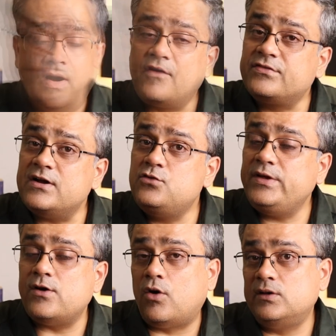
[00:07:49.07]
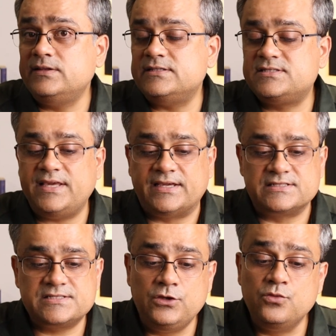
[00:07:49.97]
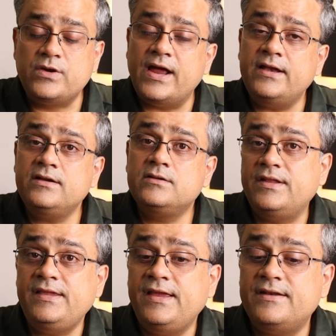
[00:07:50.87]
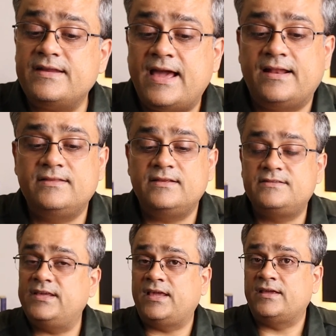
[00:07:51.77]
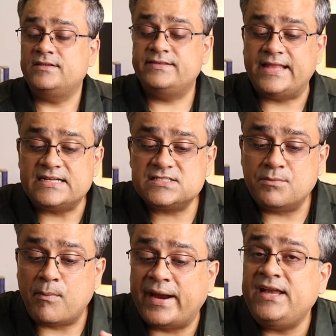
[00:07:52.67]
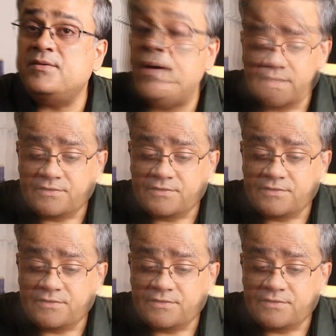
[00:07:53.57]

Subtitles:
After doing all these things, you can create another thing. That's mind map.